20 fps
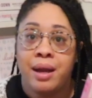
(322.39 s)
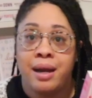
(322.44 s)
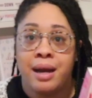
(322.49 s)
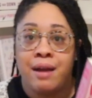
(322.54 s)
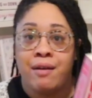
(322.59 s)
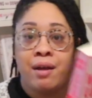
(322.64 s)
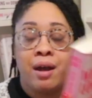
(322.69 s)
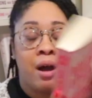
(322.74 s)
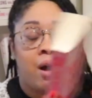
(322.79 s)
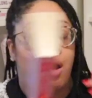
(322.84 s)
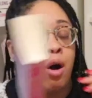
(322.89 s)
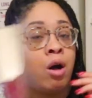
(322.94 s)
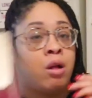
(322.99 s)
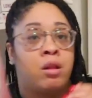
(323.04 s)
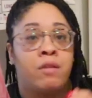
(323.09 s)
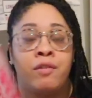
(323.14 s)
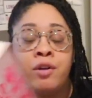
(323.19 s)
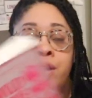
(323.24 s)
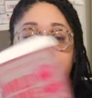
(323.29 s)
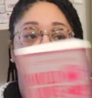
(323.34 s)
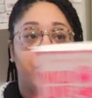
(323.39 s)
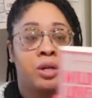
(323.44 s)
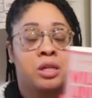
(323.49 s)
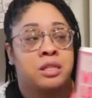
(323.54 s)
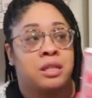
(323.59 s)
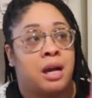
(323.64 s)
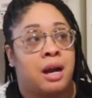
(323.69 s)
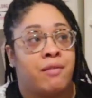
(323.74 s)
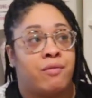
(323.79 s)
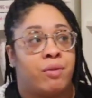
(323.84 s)
And all of her books
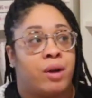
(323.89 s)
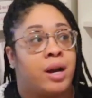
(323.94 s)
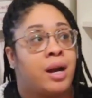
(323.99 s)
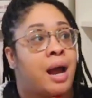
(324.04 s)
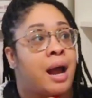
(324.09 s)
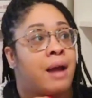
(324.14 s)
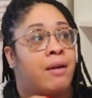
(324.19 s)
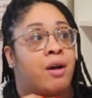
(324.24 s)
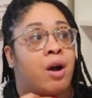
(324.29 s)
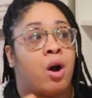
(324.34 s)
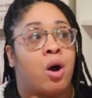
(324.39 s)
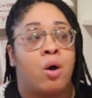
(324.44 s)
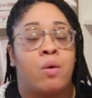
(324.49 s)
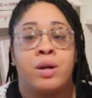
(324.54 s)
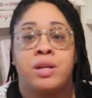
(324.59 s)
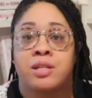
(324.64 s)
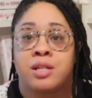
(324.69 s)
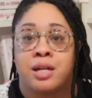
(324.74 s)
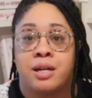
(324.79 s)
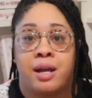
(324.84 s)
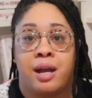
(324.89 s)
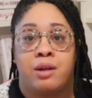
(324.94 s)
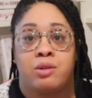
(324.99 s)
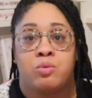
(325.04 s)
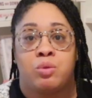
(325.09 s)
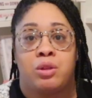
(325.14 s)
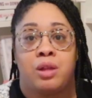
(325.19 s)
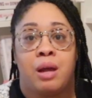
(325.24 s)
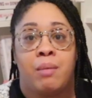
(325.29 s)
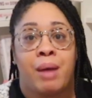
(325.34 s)
that I've read, I always connect
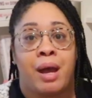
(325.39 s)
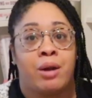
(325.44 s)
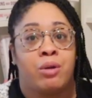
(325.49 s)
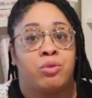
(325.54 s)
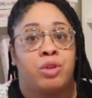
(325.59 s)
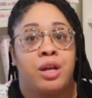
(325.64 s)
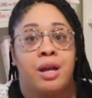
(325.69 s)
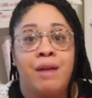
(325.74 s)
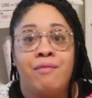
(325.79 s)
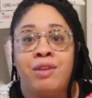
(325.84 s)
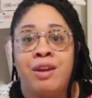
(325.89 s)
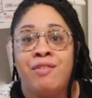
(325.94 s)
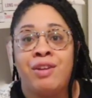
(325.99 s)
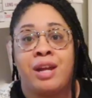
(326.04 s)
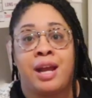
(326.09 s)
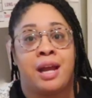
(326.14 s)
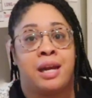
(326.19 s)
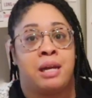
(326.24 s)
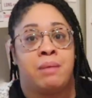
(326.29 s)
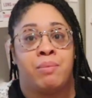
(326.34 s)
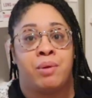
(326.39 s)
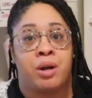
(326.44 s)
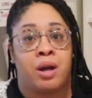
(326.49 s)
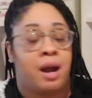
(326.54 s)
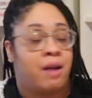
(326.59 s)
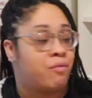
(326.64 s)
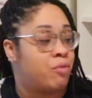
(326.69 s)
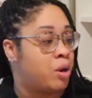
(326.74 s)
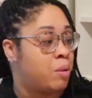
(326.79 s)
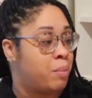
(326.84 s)
with them. I don't think I've given any book
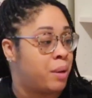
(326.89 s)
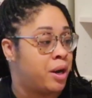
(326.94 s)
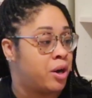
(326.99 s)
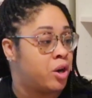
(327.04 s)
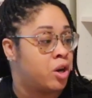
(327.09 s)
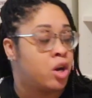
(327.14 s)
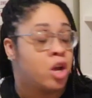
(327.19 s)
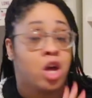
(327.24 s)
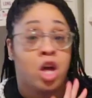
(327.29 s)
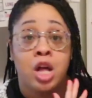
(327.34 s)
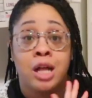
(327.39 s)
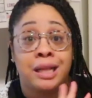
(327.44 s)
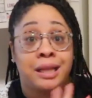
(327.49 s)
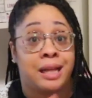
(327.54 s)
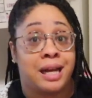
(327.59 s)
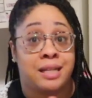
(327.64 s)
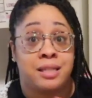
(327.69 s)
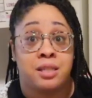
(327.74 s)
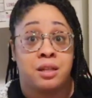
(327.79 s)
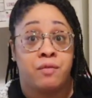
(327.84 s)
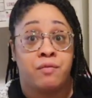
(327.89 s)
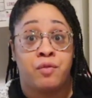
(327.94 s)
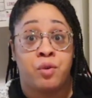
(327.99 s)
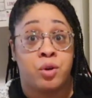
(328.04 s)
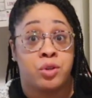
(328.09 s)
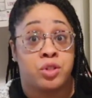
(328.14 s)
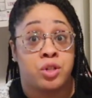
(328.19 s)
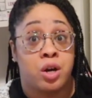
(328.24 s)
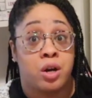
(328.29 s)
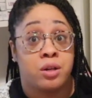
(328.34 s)
I've read by her less than
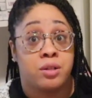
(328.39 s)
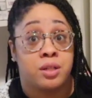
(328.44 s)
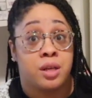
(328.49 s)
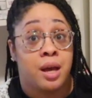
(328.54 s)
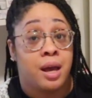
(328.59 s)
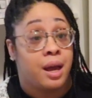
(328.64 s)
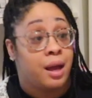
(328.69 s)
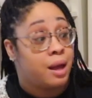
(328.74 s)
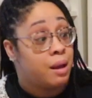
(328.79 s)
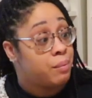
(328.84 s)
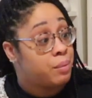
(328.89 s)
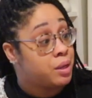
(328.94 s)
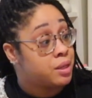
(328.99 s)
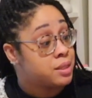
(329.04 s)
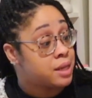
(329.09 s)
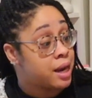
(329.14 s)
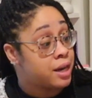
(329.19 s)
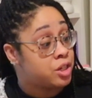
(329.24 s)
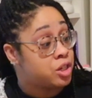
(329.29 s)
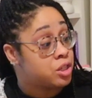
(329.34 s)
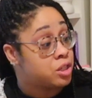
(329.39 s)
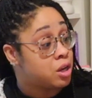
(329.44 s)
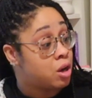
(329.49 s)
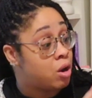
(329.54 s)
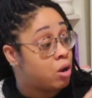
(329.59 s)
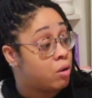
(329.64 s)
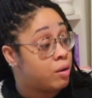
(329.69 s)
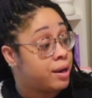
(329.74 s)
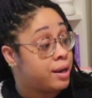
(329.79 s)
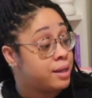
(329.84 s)
4 stars, because I just
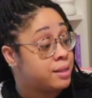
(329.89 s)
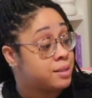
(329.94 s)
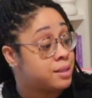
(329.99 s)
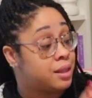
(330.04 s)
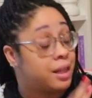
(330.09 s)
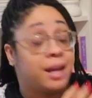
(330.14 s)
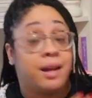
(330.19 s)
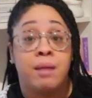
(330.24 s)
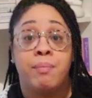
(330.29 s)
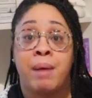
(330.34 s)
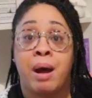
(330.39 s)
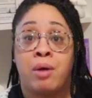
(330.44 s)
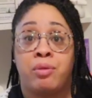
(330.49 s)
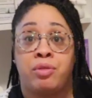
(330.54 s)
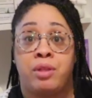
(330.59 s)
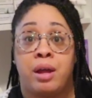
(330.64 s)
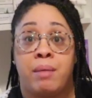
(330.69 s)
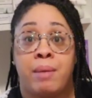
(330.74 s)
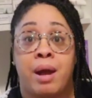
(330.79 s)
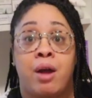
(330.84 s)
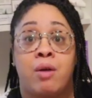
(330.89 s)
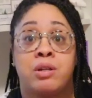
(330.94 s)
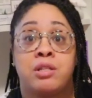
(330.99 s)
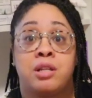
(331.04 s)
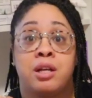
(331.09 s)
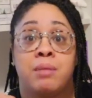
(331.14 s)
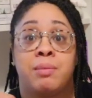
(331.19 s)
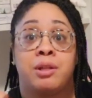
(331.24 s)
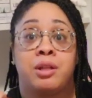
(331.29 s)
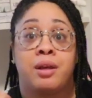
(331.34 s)
always think about them. I always
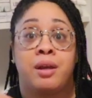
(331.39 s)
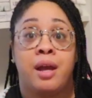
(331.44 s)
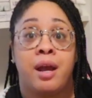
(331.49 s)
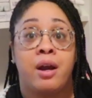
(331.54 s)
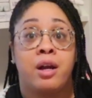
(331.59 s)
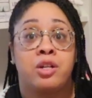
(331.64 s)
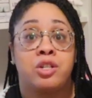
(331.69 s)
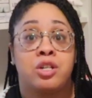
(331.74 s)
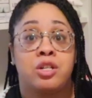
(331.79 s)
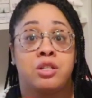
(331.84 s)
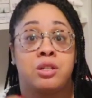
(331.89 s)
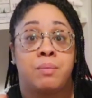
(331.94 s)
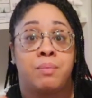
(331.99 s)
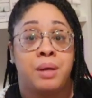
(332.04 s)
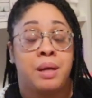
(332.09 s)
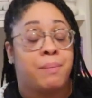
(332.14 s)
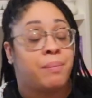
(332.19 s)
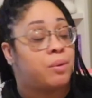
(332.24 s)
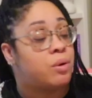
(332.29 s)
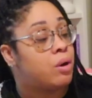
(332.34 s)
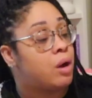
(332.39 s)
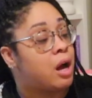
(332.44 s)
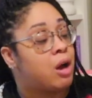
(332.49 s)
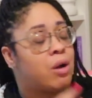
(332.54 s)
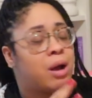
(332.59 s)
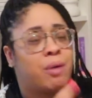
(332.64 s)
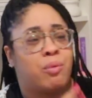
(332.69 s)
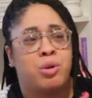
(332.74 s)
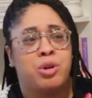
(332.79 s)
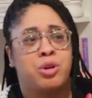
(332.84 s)
think about the characters, the people, how
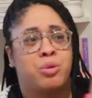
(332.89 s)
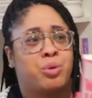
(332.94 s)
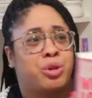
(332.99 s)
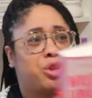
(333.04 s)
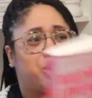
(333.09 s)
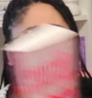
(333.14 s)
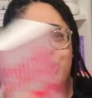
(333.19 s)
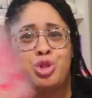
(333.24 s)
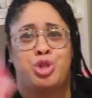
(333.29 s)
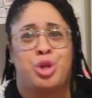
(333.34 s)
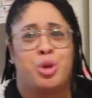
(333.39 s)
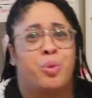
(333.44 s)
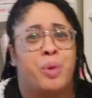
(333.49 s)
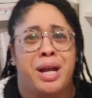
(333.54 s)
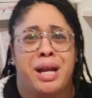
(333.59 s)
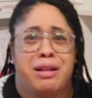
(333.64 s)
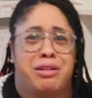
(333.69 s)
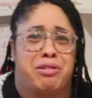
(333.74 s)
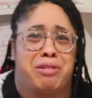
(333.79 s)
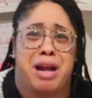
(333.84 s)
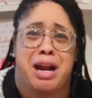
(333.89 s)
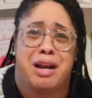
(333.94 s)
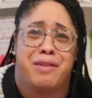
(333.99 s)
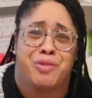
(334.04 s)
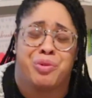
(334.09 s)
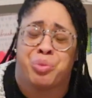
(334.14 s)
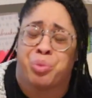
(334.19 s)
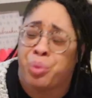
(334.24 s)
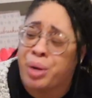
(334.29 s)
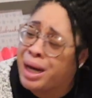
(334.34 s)
I wonder what they're doing, and they're not
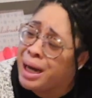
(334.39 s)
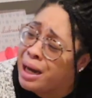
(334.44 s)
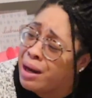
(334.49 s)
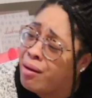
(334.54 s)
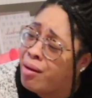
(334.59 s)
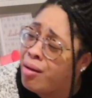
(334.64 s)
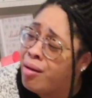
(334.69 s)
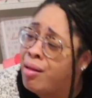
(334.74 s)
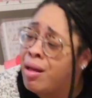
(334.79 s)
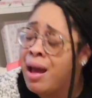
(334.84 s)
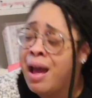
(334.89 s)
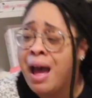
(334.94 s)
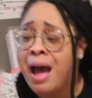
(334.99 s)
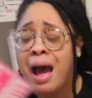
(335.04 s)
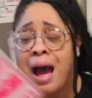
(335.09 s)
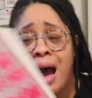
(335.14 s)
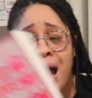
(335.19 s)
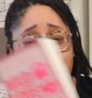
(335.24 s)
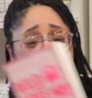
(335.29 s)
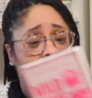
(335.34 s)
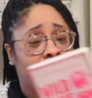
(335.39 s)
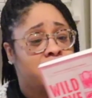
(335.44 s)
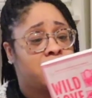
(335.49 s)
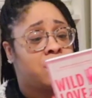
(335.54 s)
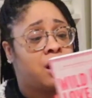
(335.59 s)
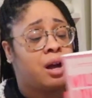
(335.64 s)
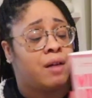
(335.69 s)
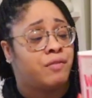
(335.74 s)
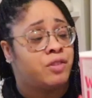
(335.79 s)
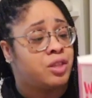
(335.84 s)
even real. I
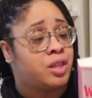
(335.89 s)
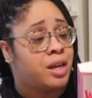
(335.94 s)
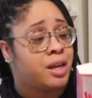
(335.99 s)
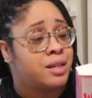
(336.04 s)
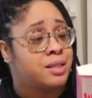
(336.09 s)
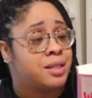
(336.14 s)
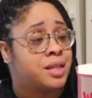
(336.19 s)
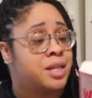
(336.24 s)
loved this.